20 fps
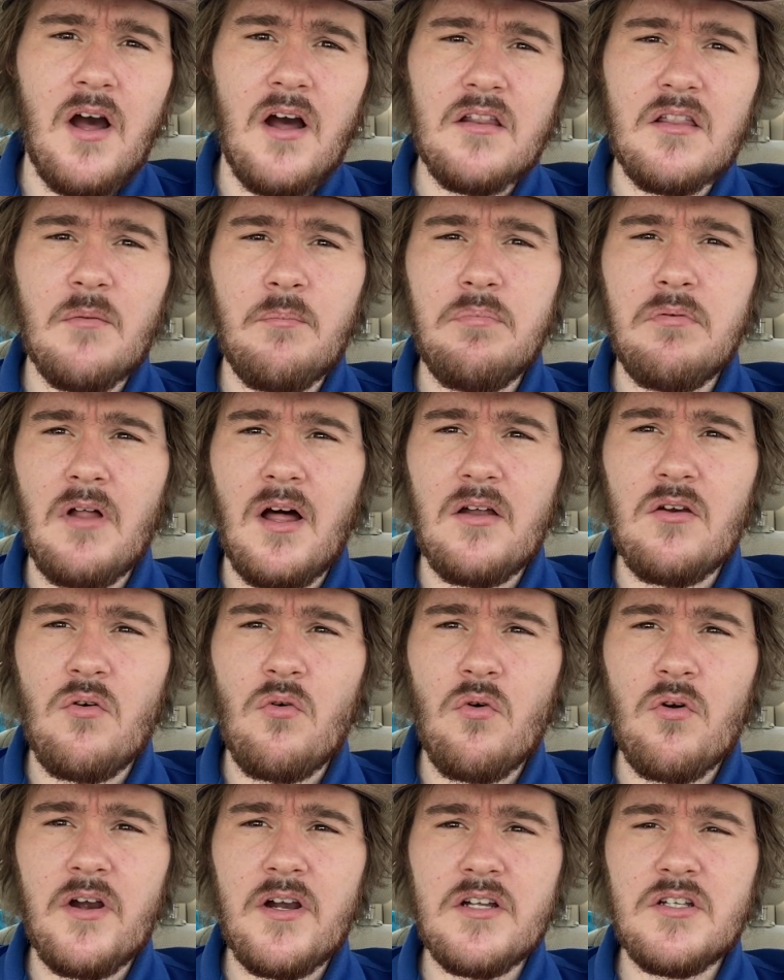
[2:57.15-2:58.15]
The blood
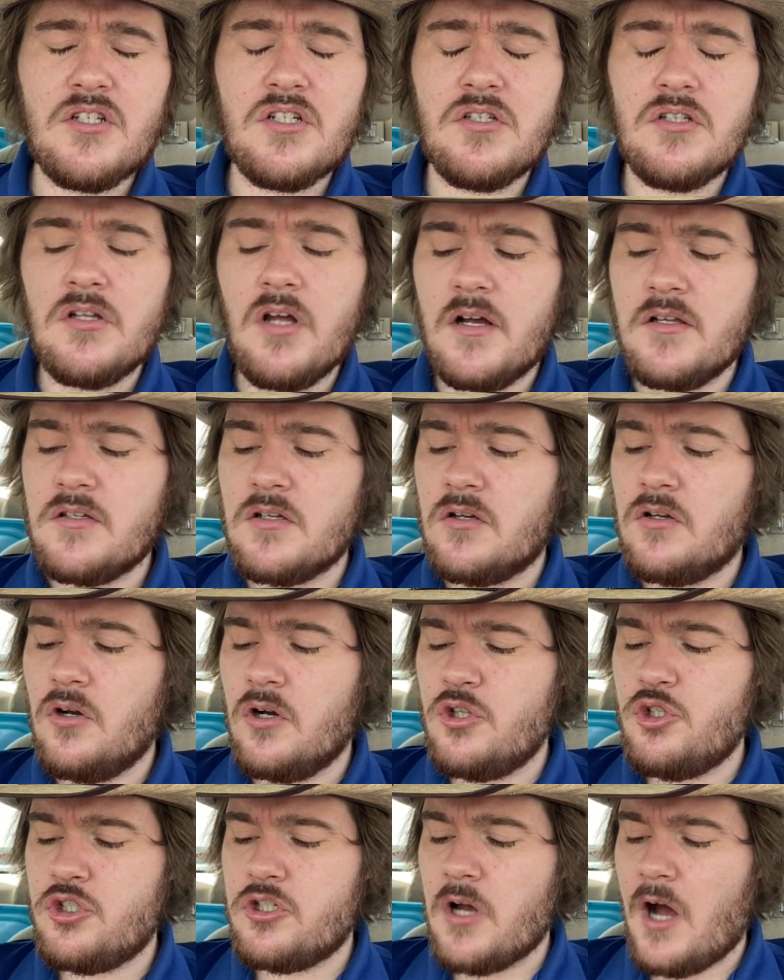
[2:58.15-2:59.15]
orange does a
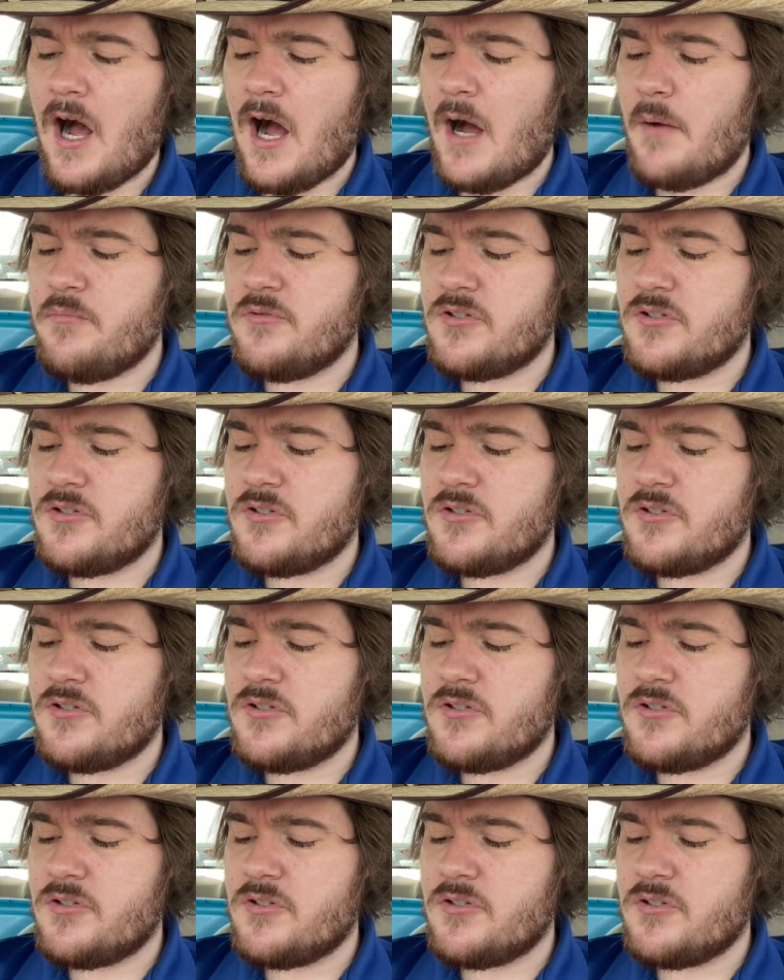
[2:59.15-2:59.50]
good job.